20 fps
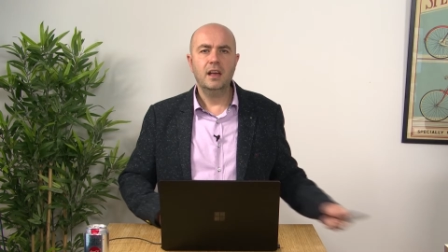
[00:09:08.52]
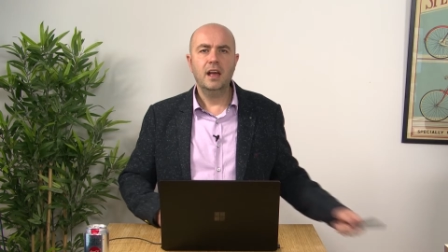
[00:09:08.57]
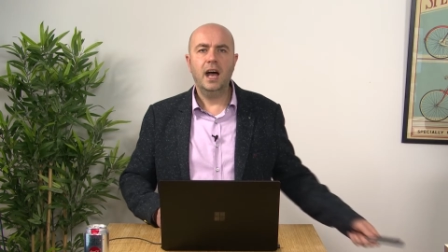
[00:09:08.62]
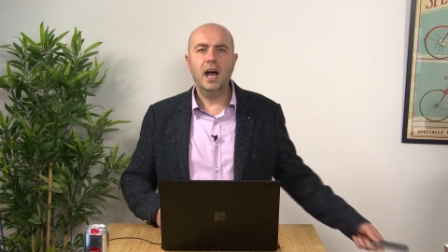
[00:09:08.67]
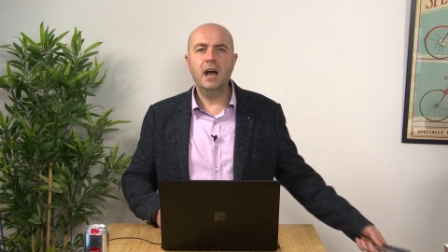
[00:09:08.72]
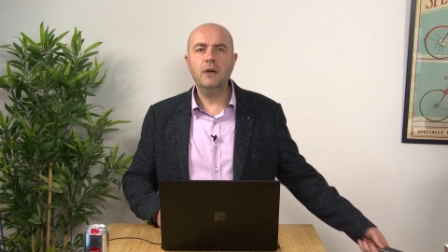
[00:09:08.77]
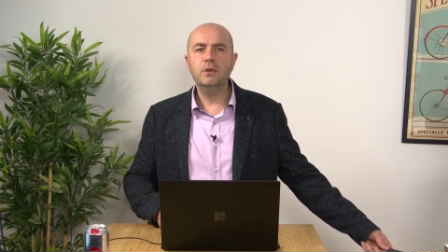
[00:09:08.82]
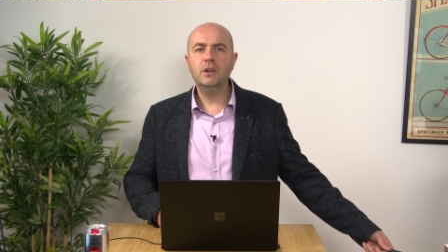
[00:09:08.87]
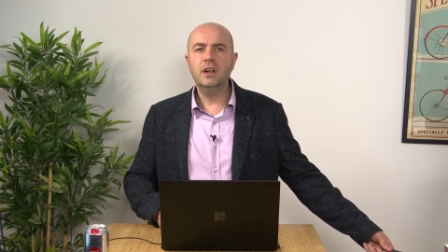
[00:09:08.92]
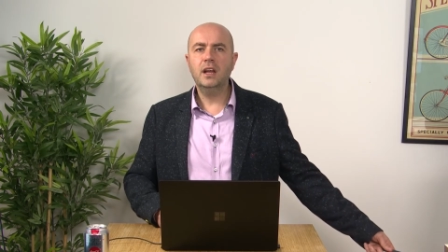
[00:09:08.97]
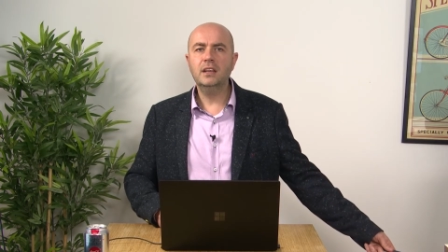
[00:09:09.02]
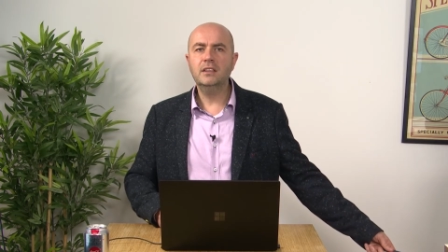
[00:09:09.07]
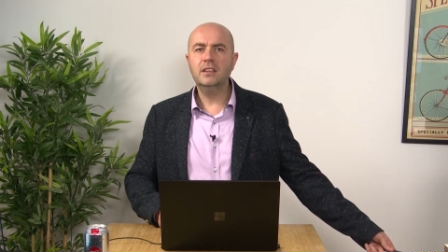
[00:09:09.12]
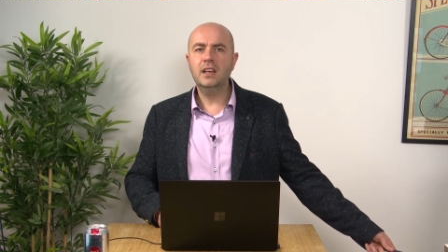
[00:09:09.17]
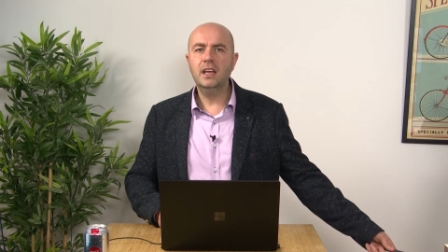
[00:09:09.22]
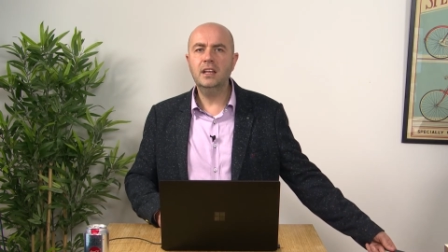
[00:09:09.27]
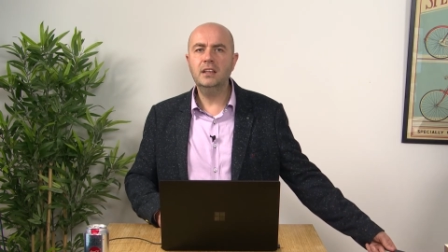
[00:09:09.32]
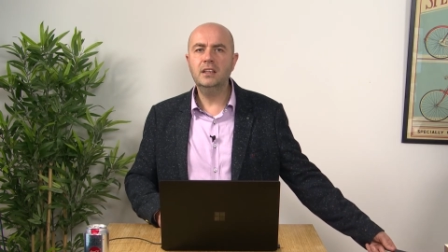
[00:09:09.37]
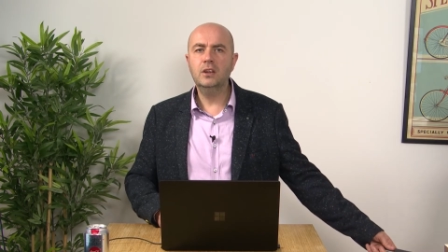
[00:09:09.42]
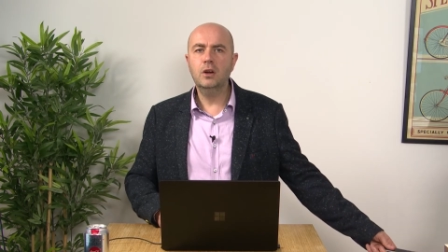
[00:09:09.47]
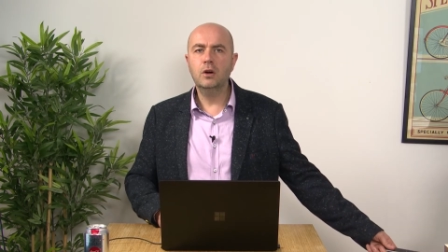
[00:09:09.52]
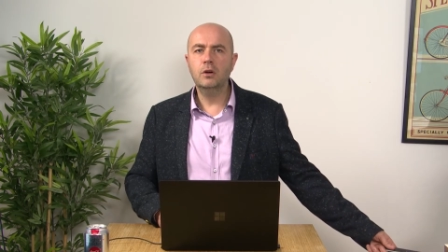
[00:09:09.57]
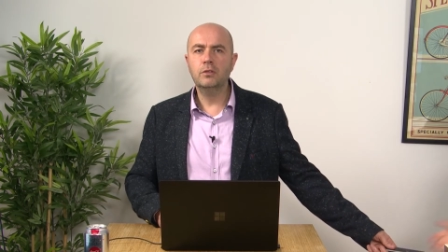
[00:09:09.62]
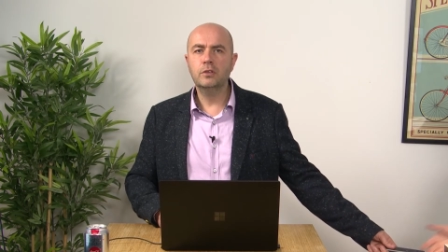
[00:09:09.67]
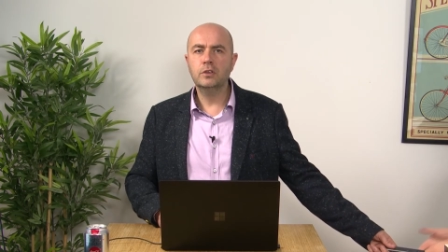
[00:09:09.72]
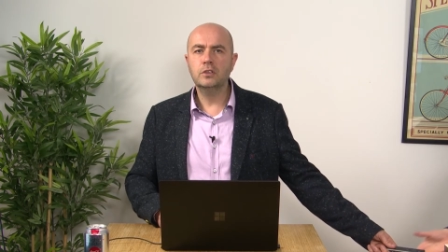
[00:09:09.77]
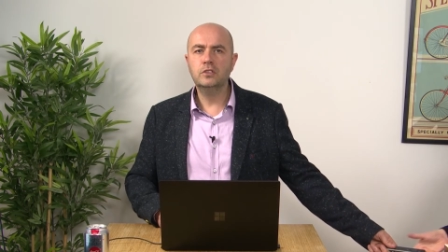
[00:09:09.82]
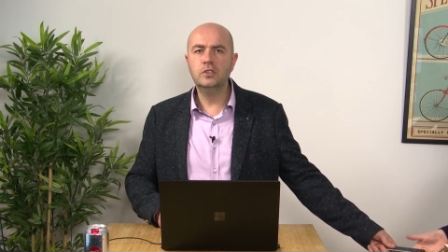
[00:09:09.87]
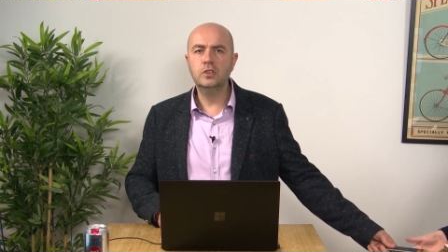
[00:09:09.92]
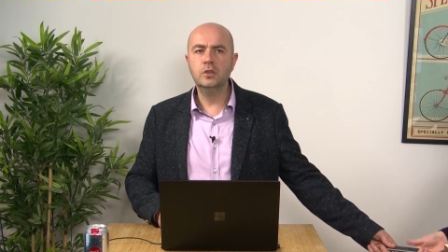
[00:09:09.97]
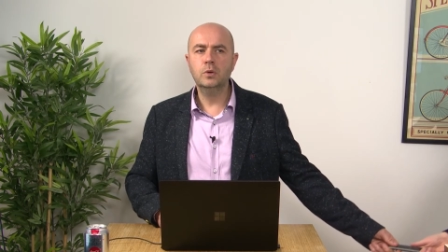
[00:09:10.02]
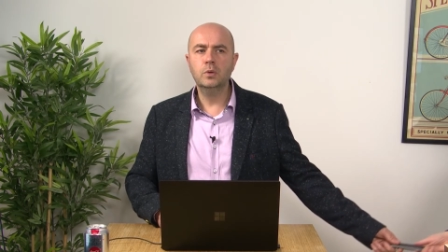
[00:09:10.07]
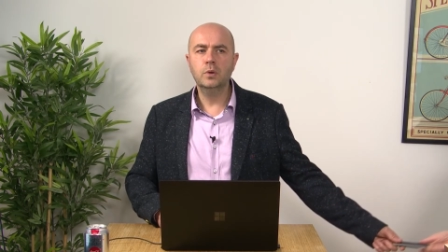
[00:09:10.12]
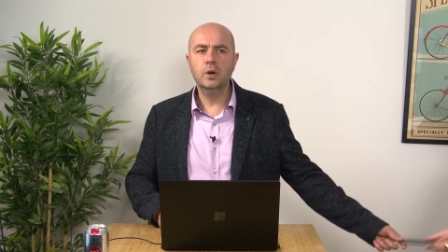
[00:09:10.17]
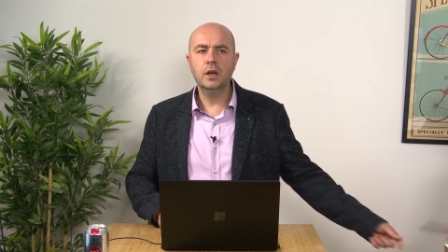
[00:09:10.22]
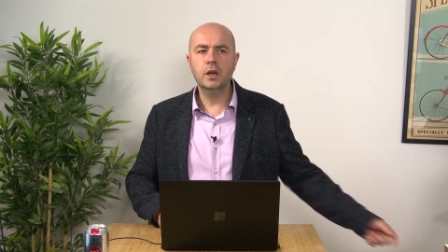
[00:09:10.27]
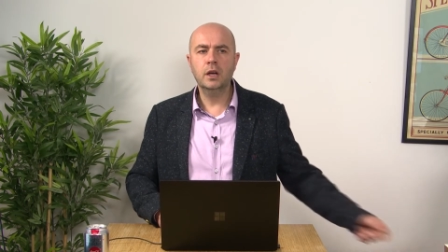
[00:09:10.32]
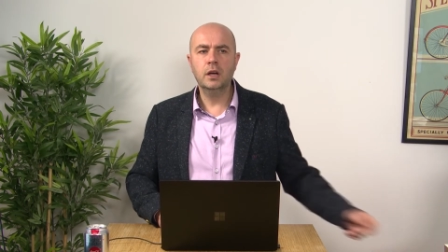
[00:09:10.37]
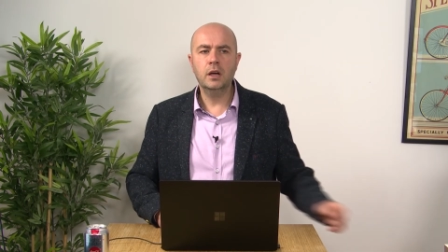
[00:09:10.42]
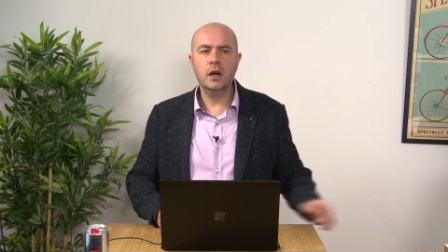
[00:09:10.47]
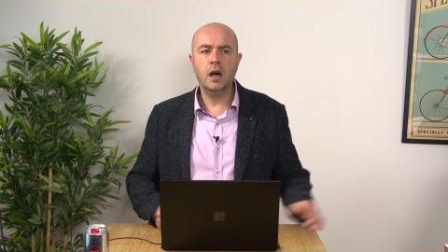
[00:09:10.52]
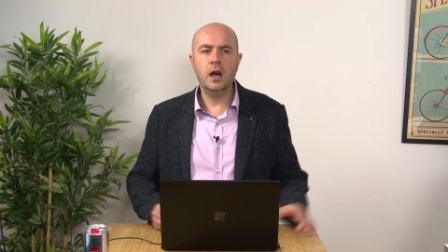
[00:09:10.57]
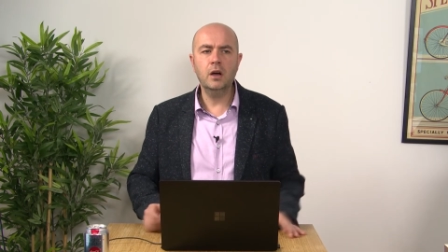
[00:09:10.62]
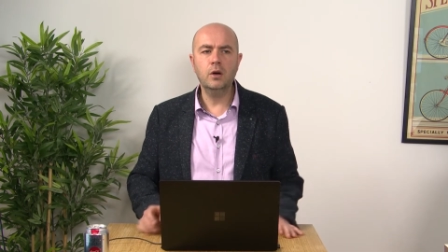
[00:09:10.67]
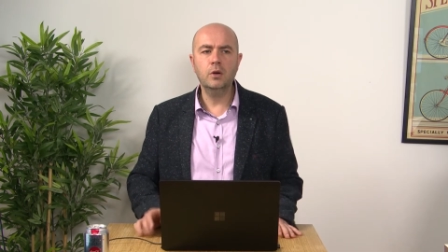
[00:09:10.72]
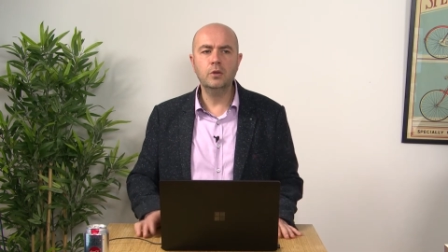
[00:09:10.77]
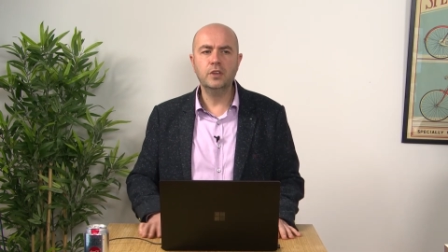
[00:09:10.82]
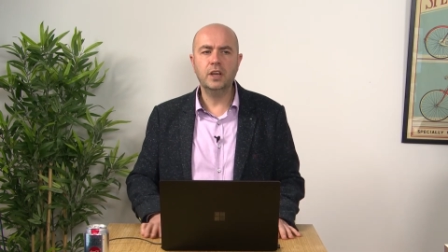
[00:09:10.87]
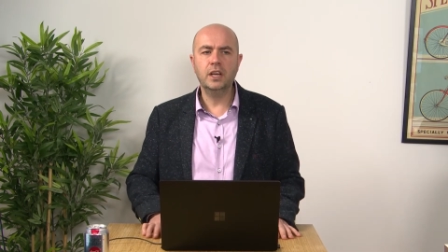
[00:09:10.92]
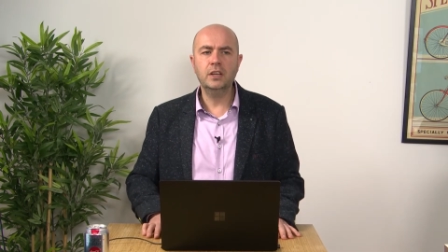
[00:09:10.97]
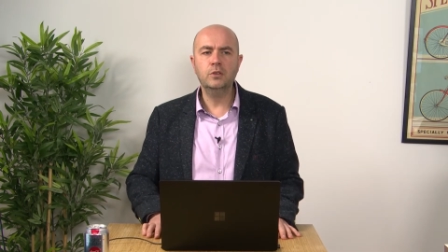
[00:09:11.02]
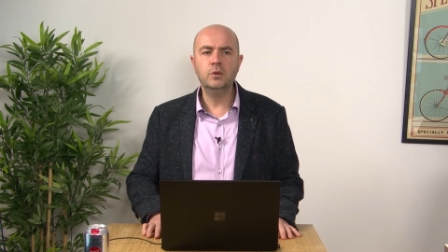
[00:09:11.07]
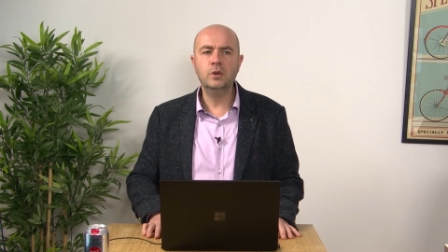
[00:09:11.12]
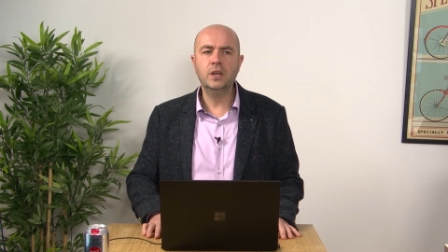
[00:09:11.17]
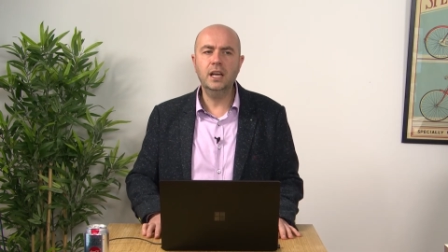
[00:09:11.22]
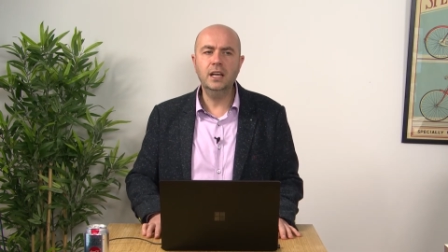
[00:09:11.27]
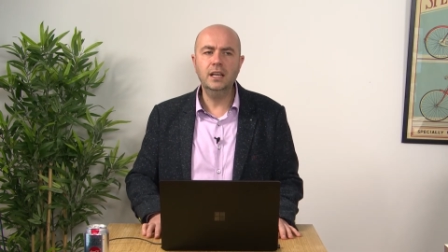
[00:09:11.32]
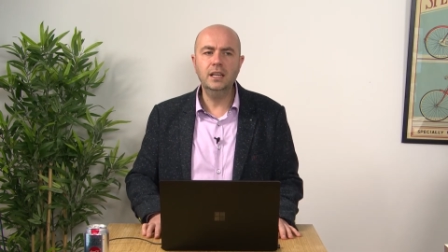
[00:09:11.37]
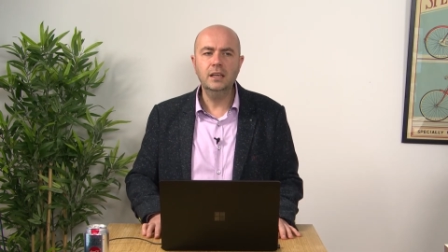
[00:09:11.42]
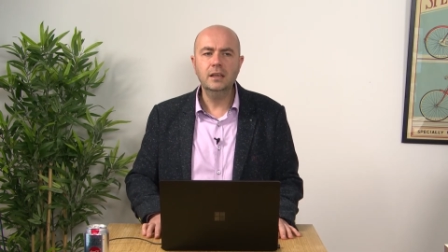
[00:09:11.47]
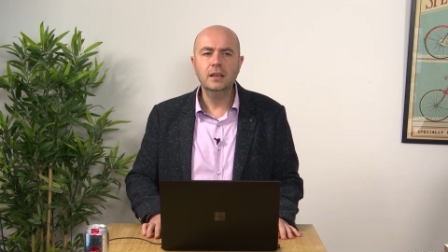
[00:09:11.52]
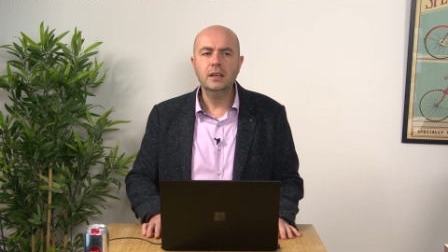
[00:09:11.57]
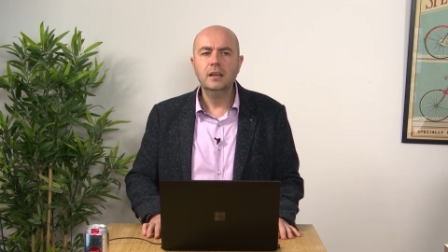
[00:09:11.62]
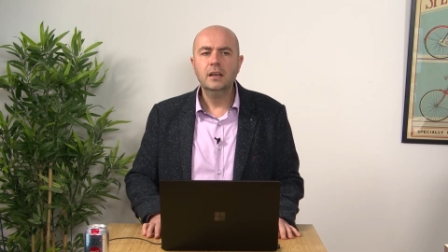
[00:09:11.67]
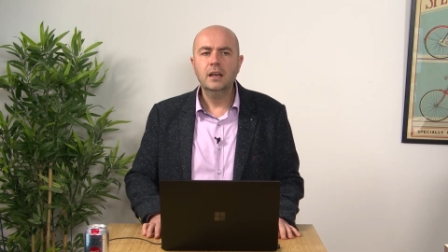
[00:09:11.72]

I would like to hand it over to Harold and to Kelly.